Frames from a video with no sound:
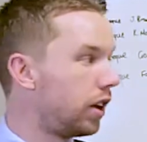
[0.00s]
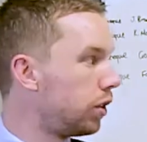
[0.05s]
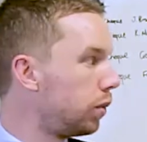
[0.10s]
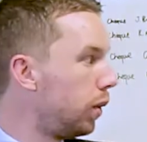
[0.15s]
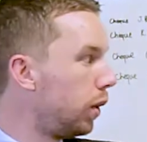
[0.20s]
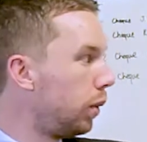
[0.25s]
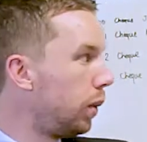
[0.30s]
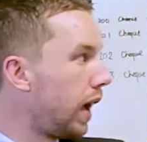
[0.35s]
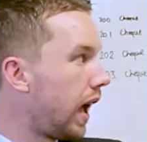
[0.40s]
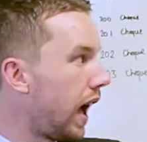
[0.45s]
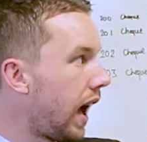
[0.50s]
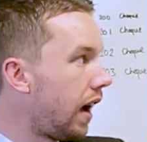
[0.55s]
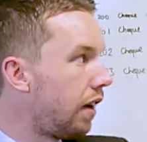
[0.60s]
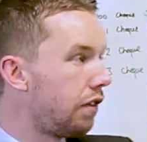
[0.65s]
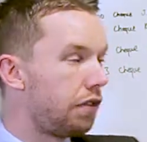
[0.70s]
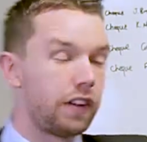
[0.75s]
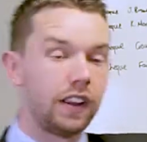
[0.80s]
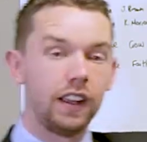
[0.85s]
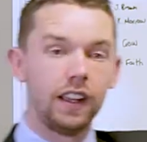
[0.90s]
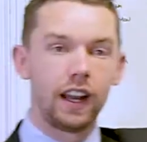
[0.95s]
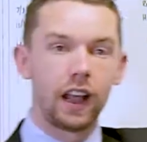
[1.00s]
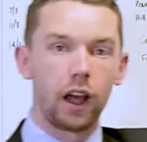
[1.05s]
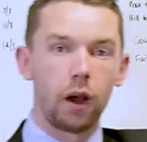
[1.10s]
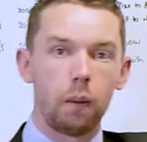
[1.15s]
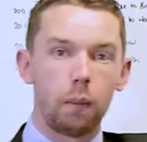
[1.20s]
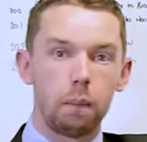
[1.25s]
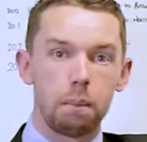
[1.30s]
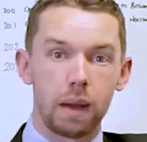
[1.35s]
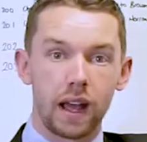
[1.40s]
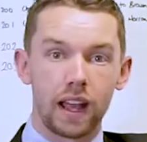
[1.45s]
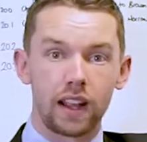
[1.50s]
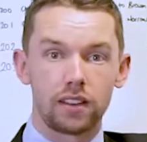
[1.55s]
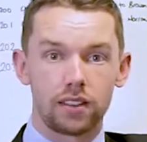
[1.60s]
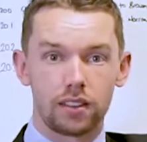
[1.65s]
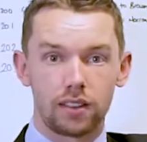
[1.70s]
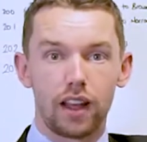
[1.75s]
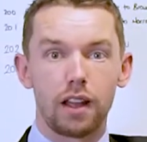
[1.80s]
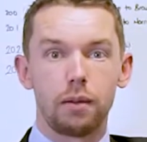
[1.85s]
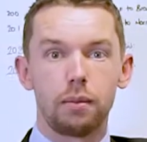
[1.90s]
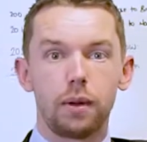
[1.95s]
as what we have in our bank
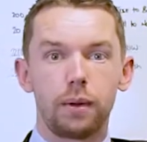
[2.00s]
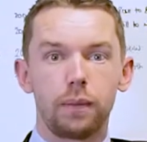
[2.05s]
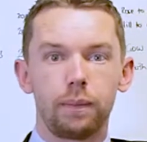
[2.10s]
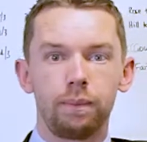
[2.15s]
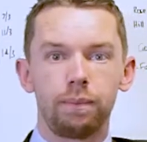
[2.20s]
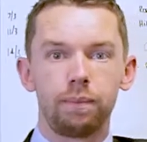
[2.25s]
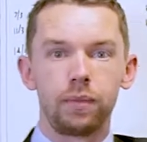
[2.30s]
statement.